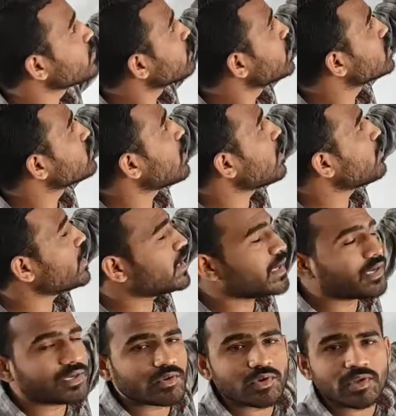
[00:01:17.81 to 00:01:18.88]
This
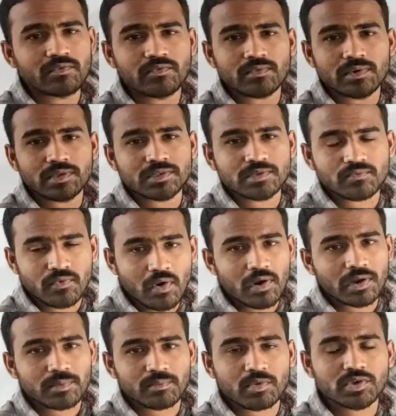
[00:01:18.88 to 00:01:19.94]
vibrating tuning
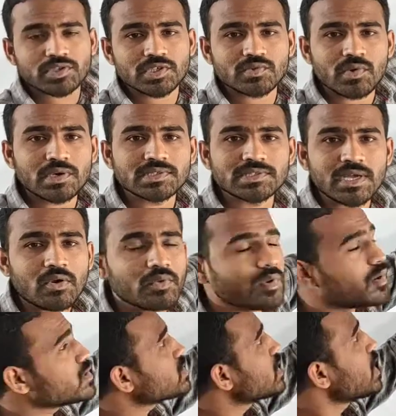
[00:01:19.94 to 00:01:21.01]
fork produces what? Sound
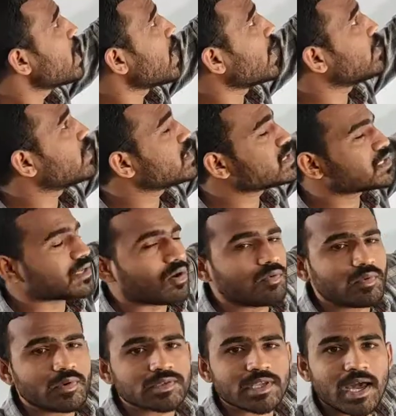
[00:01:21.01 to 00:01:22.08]
waves, and these
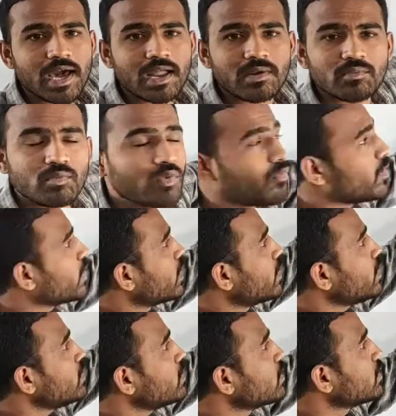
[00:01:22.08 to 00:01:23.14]
sound waves are moving
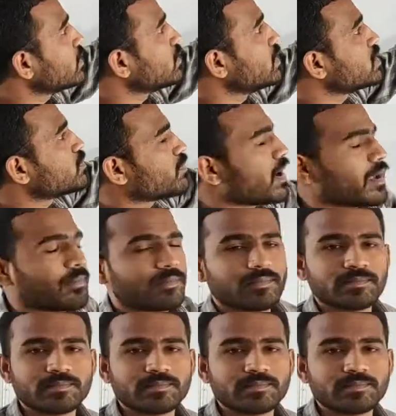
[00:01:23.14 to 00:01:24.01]
in this pipe.